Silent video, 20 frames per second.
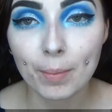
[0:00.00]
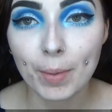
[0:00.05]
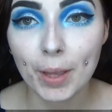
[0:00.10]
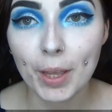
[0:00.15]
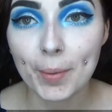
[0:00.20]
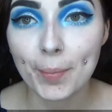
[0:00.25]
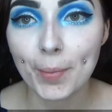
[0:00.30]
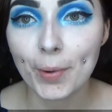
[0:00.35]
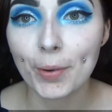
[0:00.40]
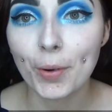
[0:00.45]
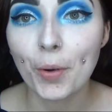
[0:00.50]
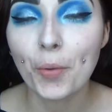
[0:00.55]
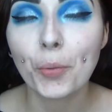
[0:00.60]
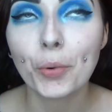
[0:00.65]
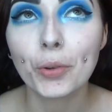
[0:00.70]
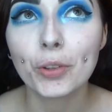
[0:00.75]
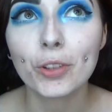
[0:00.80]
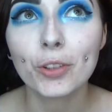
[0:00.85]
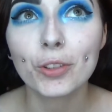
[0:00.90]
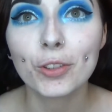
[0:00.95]
Purple
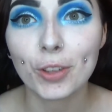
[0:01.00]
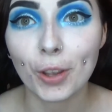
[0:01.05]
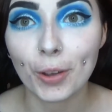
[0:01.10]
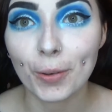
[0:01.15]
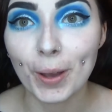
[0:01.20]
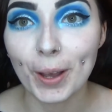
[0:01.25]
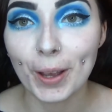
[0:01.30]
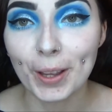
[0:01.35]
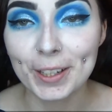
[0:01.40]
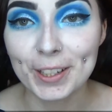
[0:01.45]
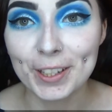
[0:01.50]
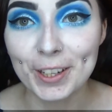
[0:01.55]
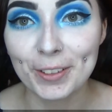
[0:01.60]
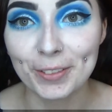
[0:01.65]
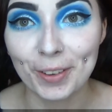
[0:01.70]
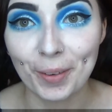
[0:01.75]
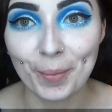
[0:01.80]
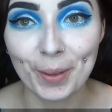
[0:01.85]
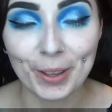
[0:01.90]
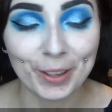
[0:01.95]
was so hard to
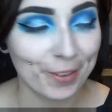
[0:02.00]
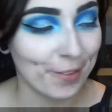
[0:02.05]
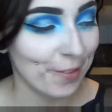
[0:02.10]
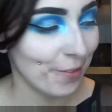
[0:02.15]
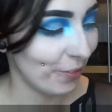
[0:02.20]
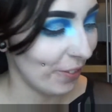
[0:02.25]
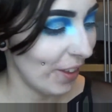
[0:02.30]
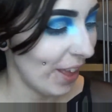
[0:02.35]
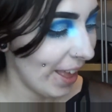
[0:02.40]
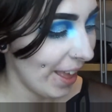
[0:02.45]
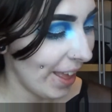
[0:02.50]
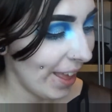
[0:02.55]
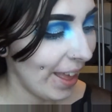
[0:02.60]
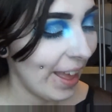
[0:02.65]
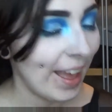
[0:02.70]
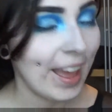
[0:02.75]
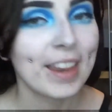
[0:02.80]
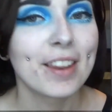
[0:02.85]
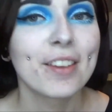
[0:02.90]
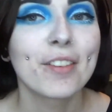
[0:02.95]
remove.
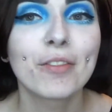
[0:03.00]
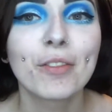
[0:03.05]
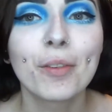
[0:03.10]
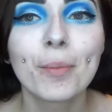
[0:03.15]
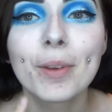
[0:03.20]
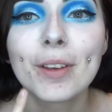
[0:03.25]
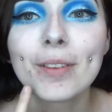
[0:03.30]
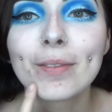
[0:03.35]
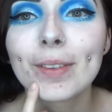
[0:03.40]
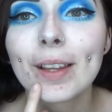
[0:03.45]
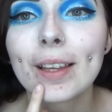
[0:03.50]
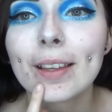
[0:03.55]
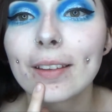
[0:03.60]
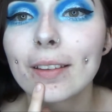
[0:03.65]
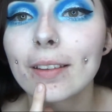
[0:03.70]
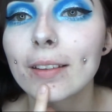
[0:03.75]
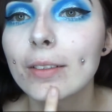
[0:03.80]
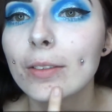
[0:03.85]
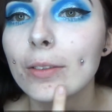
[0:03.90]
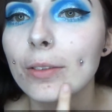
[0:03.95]
And I've removed
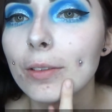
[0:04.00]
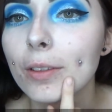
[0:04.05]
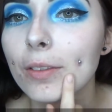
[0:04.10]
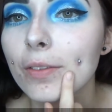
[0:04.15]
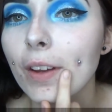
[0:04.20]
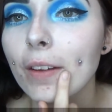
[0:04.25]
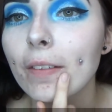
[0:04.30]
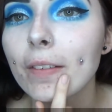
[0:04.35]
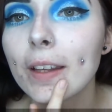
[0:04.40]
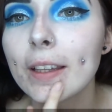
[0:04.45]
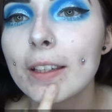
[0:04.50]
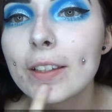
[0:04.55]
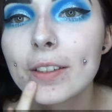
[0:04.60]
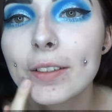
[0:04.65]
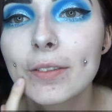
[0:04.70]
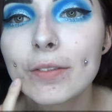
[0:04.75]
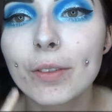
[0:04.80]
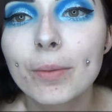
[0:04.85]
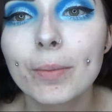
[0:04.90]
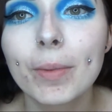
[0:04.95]
like all the
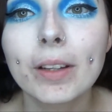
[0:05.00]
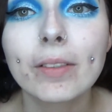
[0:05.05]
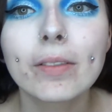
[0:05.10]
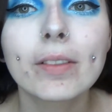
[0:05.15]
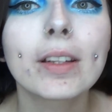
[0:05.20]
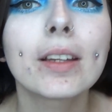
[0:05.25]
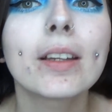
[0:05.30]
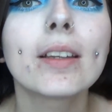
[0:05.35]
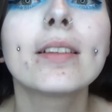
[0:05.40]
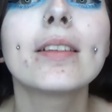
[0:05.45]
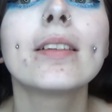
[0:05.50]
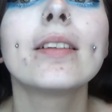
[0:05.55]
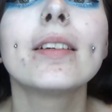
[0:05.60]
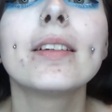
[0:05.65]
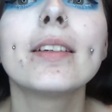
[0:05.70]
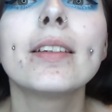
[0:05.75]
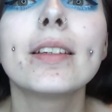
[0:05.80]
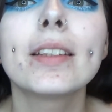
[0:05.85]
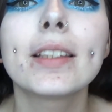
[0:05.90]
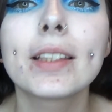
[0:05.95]
foundation from around here. So now
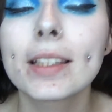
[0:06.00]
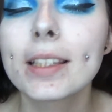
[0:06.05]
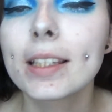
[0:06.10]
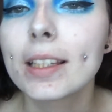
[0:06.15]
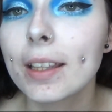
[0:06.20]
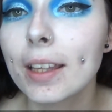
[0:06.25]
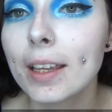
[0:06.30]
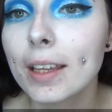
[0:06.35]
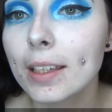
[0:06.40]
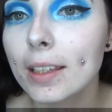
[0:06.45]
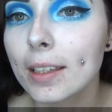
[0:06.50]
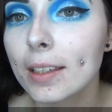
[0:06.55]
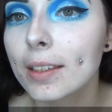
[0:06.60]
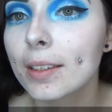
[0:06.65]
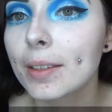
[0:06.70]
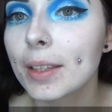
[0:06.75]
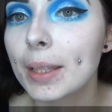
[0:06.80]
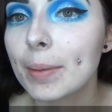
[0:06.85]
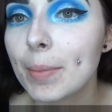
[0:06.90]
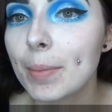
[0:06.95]
you can see like
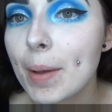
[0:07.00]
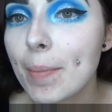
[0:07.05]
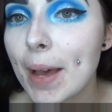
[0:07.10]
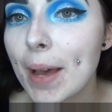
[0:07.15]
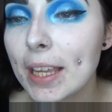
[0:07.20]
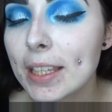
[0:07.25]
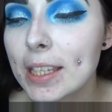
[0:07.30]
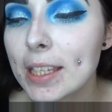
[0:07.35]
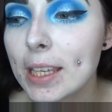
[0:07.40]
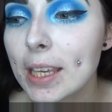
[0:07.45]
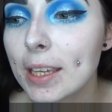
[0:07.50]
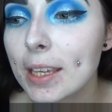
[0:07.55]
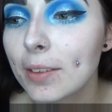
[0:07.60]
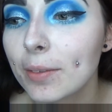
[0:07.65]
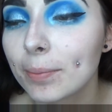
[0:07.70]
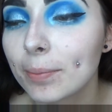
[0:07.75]
my bad skin.